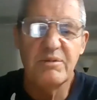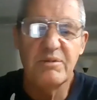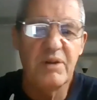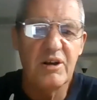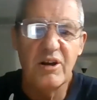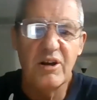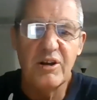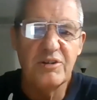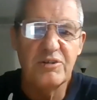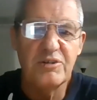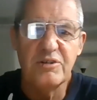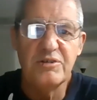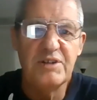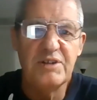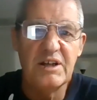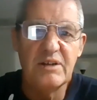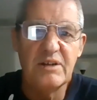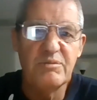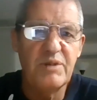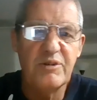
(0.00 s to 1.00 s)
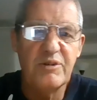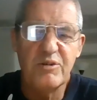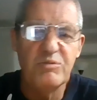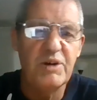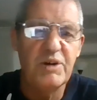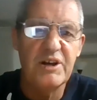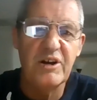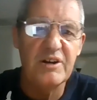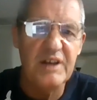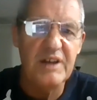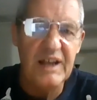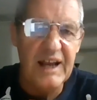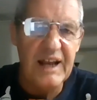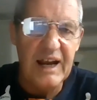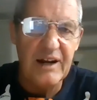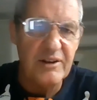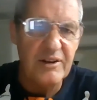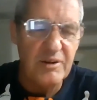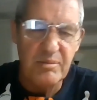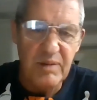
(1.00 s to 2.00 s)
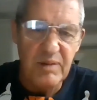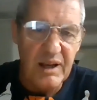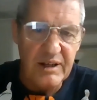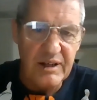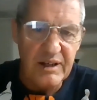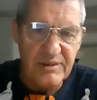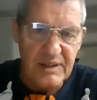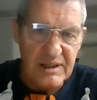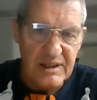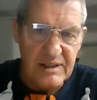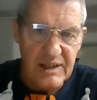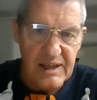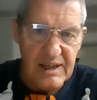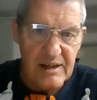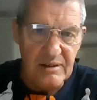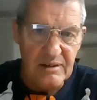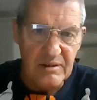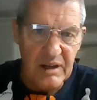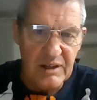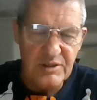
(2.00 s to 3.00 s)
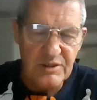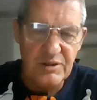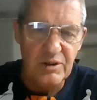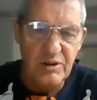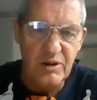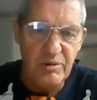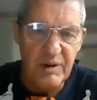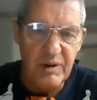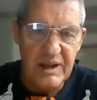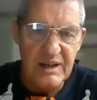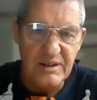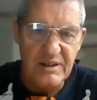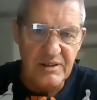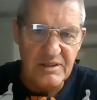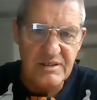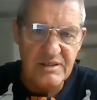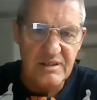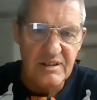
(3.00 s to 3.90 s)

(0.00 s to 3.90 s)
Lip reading: thing we've got to do, Dylan, we got to get out of the bloody thing now. It's all around us.